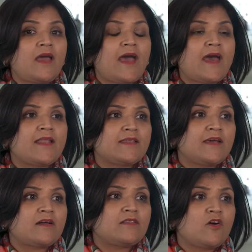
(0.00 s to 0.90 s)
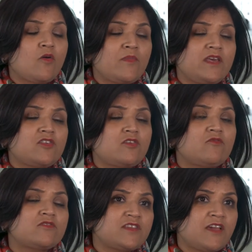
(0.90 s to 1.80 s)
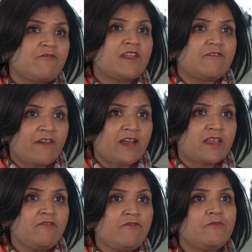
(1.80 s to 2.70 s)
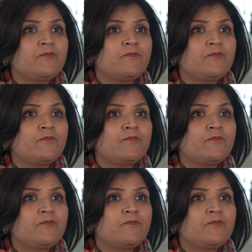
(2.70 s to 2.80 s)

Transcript: And uh, the combination was safe and effective.